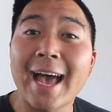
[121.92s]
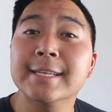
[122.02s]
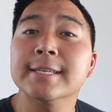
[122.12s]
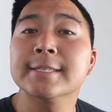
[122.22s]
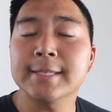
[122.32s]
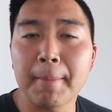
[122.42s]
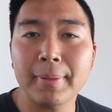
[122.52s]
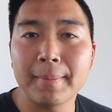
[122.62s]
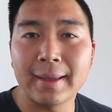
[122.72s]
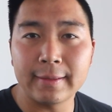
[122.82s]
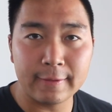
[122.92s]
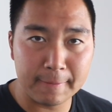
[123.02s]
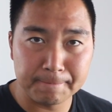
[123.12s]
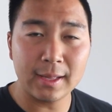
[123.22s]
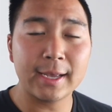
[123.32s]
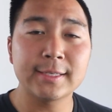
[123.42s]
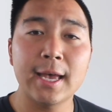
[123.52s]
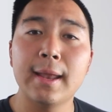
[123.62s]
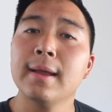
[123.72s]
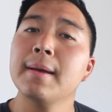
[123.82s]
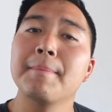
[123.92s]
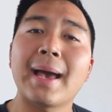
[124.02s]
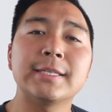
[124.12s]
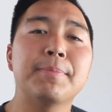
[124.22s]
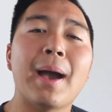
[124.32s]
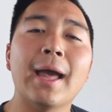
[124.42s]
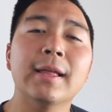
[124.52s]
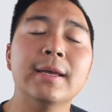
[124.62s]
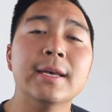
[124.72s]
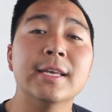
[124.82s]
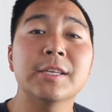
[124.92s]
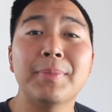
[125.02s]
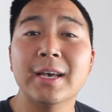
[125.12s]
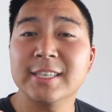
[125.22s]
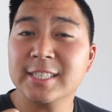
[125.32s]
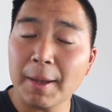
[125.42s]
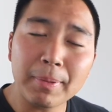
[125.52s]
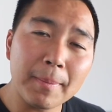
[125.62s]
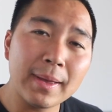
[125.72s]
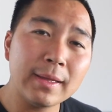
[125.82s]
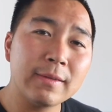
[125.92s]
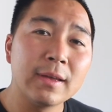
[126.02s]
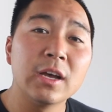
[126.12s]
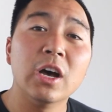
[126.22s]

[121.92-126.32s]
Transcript: as a supplement. So like I said, Backseat Pilot is gonna be a supplement,